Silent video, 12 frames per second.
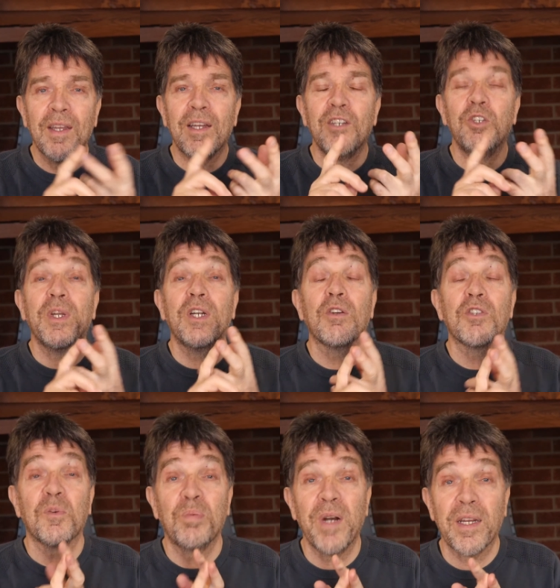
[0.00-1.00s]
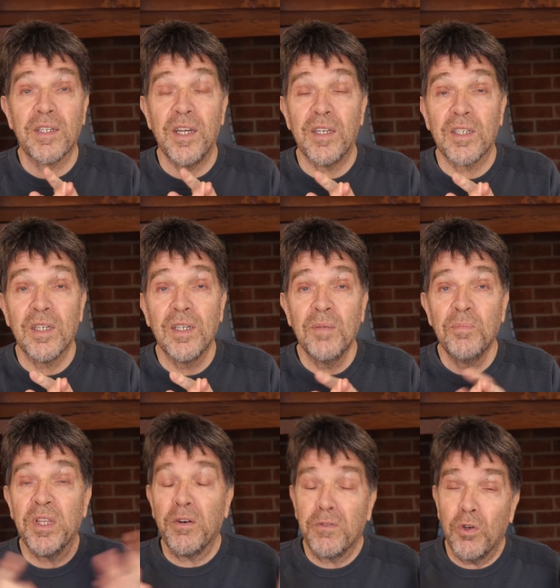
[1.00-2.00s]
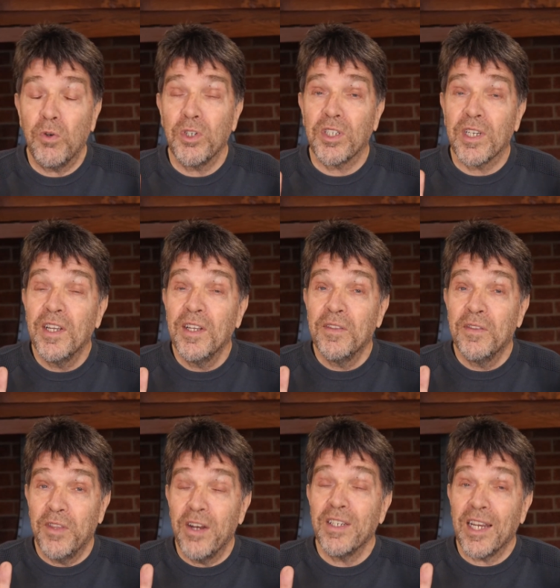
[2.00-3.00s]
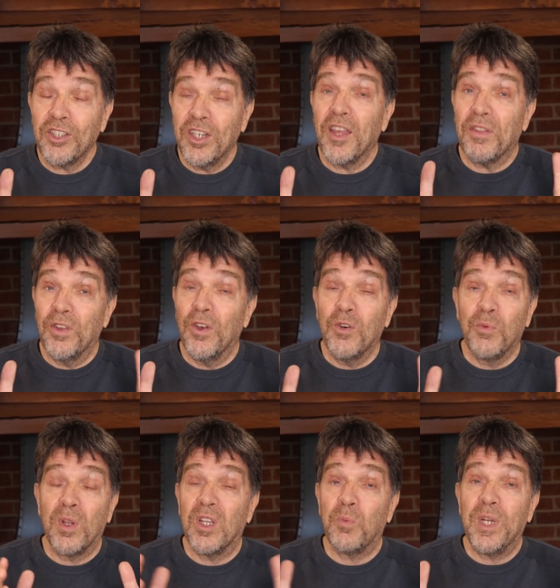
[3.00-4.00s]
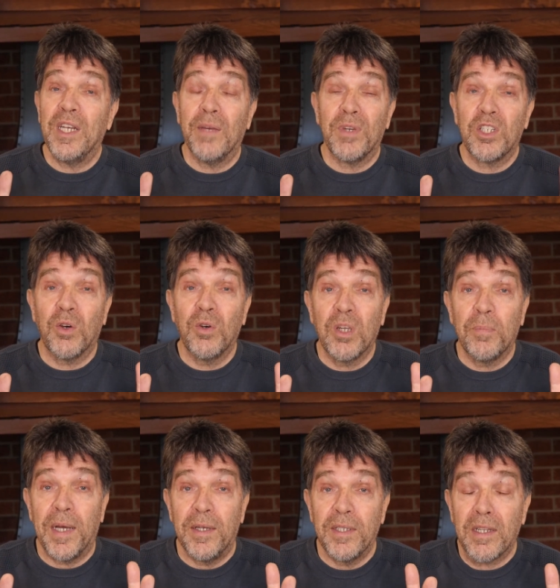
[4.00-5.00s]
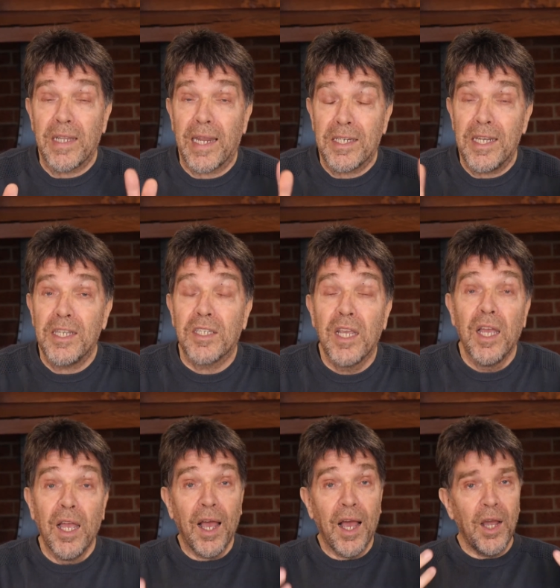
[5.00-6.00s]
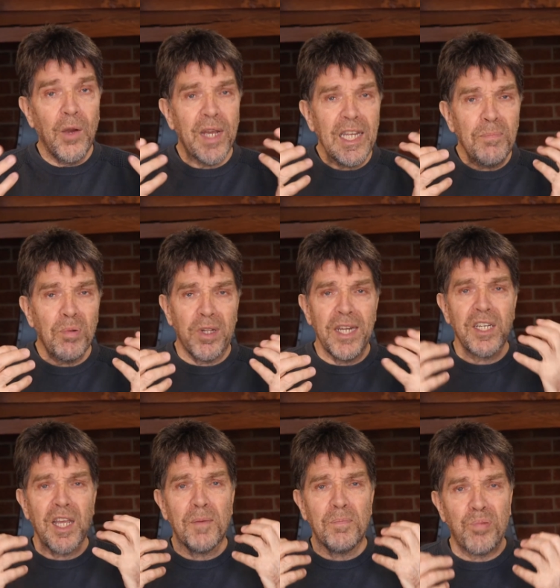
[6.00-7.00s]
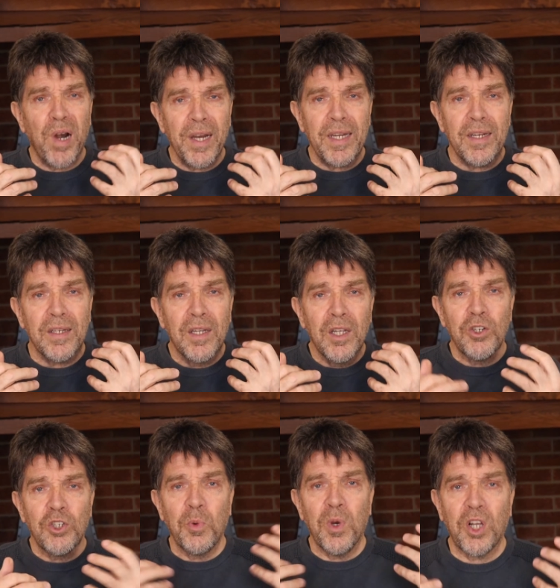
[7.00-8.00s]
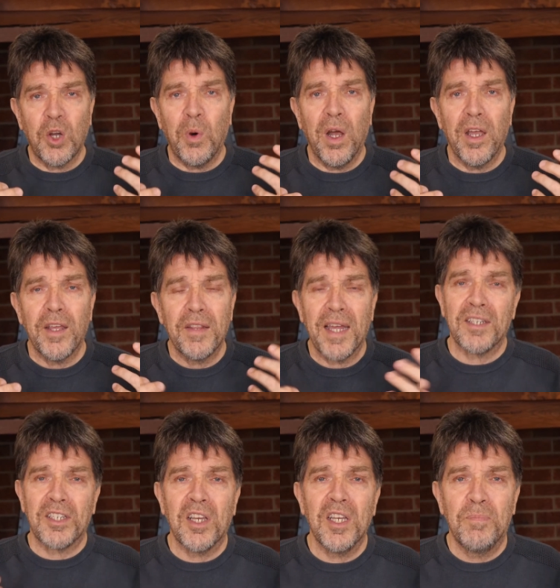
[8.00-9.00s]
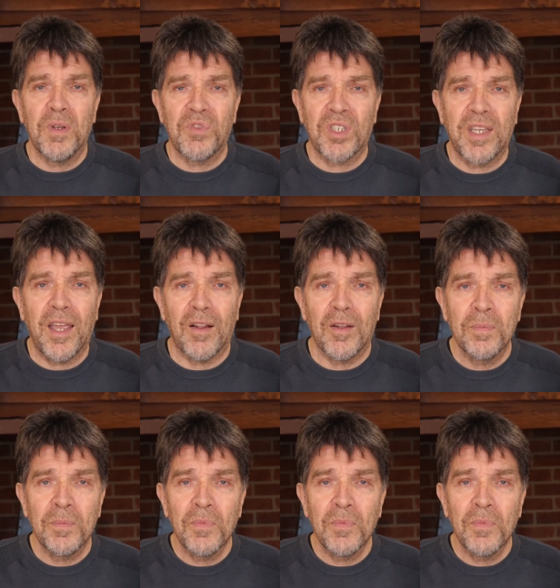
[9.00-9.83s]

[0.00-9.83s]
and doing lots of practice. But of course, there is actually a third one that we never talk about, and that is, how able is our brain to acquire that type of skill?